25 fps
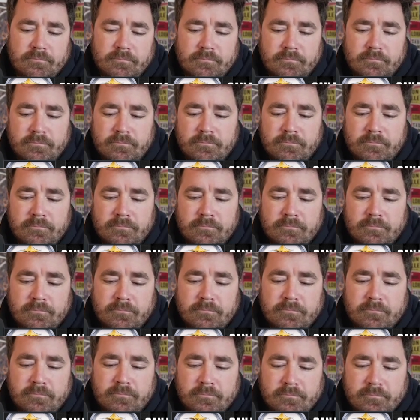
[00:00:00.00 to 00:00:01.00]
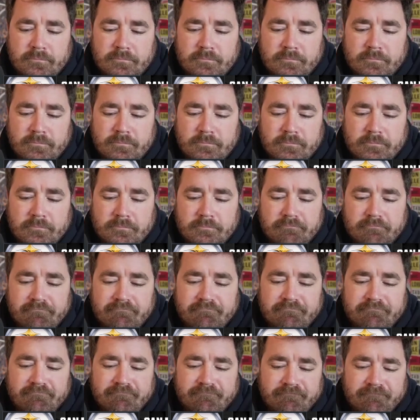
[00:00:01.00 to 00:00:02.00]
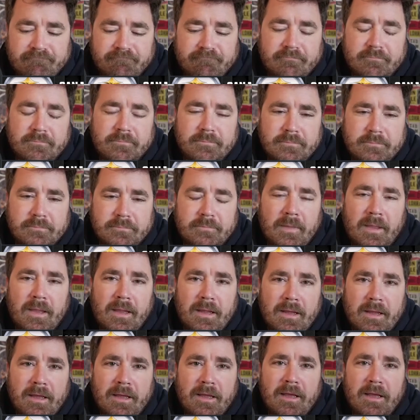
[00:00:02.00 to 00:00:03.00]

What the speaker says: (not speaking)